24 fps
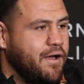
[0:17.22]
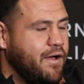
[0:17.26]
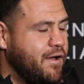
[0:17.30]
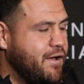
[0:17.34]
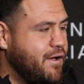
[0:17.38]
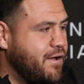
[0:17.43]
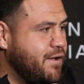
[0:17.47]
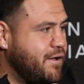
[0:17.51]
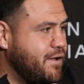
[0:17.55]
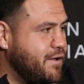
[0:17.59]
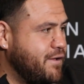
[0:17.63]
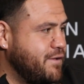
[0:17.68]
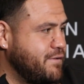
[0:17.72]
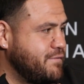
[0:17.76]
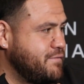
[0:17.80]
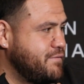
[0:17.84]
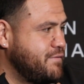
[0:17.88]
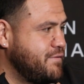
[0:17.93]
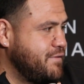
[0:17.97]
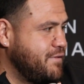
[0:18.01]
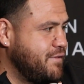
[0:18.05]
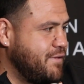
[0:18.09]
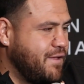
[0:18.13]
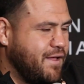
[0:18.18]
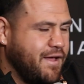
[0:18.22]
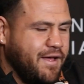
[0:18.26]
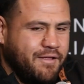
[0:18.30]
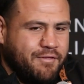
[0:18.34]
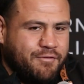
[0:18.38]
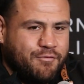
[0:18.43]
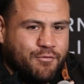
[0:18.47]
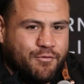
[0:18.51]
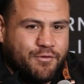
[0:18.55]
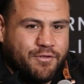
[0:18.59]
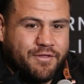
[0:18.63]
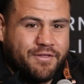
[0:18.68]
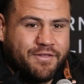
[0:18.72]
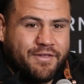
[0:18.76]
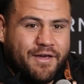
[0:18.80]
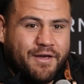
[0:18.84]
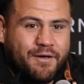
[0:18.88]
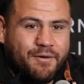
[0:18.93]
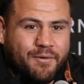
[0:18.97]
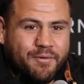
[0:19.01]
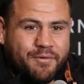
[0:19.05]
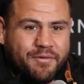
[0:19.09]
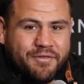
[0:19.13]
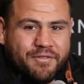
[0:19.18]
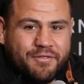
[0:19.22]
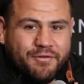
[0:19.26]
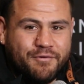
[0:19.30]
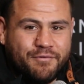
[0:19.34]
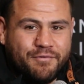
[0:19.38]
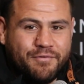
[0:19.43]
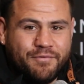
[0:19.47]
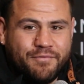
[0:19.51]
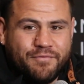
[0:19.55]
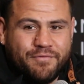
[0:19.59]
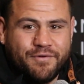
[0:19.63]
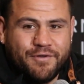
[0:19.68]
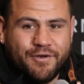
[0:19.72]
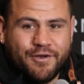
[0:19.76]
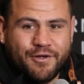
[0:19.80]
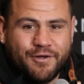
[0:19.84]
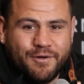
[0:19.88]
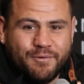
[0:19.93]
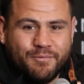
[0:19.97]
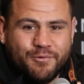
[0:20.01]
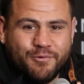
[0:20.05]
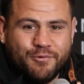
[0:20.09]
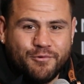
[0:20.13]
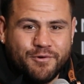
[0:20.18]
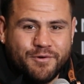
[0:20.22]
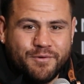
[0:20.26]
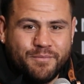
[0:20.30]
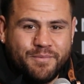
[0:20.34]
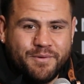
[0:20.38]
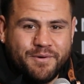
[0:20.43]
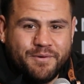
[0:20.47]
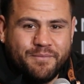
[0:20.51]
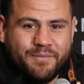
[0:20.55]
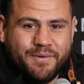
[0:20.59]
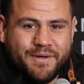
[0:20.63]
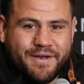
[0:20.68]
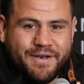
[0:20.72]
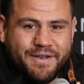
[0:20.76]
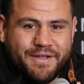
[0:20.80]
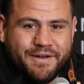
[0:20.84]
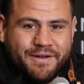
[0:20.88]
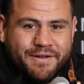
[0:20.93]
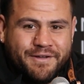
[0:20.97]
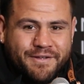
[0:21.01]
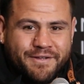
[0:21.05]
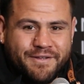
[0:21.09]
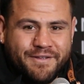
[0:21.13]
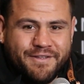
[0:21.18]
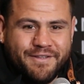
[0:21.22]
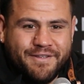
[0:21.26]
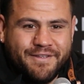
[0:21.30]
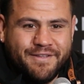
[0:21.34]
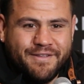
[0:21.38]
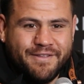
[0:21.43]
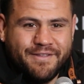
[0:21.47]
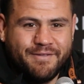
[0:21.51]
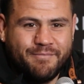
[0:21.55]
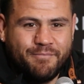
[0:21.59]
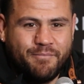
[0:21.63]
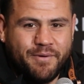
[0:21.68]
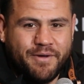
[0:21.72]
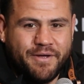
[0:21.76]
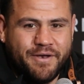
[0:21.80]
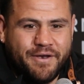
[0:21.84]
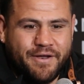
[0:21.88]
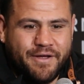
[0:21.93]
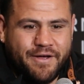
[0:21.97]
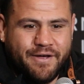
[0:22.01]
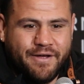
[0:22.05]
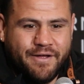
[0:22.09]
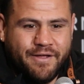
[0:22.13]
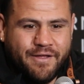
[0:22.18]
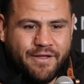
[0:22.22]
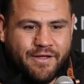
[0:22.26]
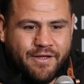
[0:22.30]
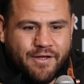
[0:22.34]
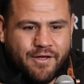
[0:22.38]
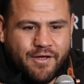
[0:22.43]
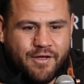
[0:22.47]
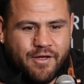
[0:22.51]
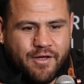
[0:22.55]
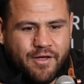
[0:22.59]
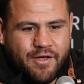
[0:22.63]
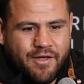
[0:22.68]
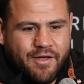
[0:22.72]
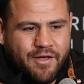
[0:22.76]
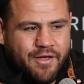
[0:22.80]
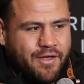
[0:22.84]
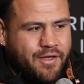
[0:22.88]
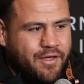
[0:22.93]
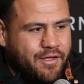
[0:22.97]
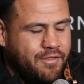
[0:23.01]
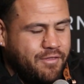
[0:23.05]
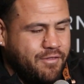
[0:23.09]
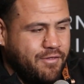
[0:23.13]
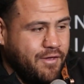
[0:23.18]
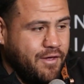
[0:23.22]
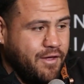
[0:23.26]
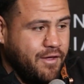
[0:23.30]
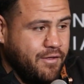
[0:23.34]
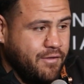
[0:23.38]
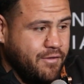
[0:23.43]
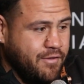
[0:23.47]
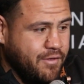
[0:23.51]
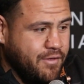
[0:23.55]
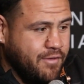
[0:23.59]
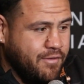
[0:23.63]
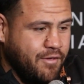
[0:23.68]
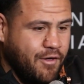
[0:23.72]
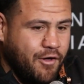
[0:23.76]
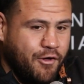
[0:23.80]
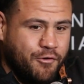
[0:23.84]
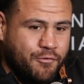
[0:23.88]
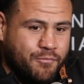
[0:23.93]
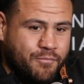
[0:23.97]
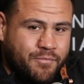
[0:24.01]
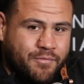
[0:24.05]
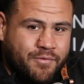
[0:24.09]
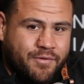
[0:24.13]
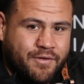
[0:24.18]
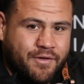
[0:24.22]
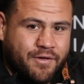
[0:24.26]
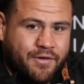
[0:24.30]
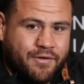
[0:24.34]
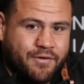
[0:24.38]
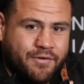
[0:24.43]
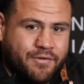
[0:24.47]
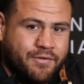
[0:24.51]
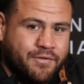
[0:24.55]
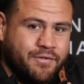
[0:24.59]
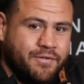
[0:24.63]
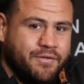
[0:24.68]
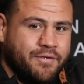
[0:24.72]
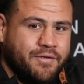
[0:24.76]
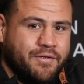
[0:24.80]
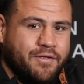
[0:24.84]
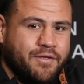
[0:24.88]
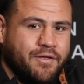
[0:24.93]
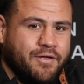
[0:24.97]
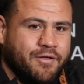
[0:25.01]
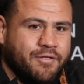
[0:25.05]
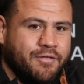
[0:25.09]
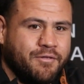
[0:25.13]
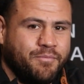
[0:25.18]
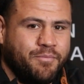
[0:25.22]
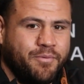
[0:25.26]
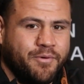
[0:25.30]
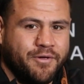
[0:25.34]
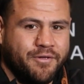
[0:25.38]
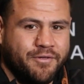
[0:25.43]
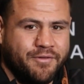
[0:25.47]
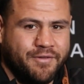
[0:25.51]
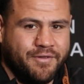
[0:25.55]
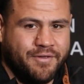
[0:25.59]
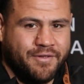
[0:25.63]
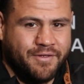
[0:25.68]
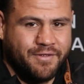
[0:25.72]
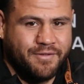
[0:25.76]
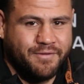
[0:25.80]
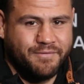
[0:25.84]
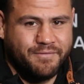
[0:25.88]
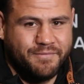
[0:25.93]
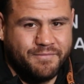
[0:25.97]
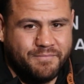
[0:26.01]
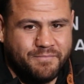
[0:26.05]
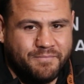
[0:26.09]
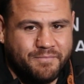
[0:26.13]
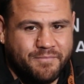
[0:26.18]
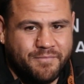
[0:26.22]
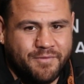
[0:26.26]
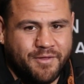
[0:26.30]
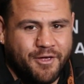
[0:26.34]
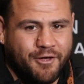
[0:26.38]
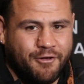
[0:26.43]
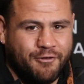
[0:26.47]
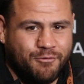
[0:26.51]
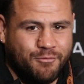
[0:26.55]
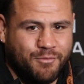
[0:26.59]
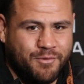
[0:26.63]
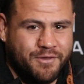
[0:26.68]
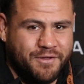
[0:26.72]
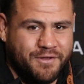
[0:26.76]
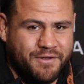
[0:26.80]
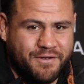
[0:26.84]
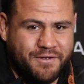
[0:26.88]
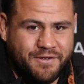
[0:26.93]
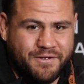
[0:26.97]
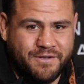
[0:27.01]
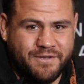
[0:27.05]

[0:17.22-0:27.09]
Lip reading: Nah, it's all the same. I still feel like I'm doing a bit of media, but it's home, so I suppose it goes with it.